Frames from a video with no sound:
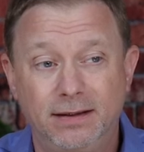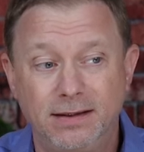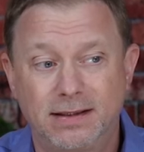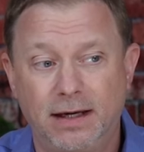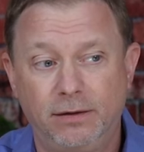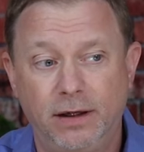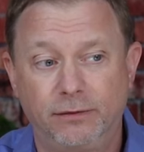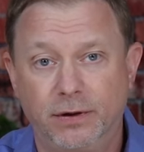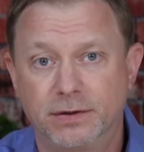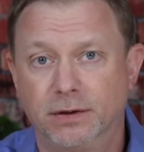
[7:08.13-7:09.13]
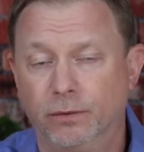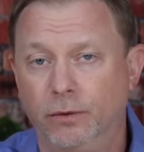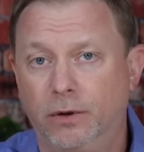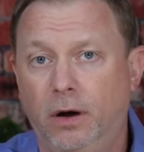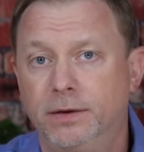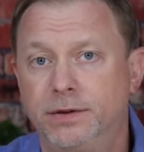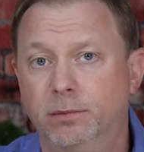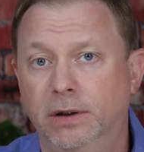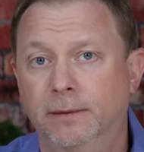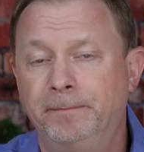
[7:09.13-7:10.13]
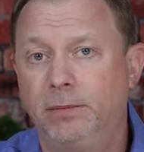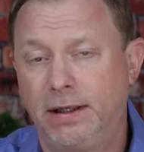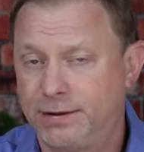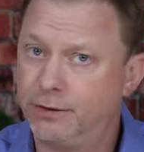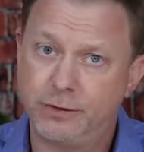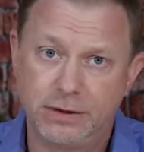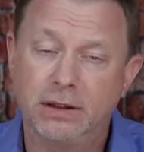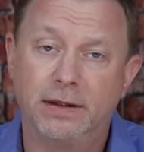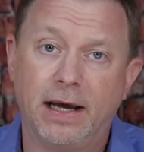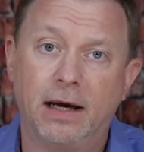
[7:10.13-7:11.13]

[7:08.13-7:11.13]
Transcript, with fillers: that doesn't sound like fixing the root cause to me. I'm less interested in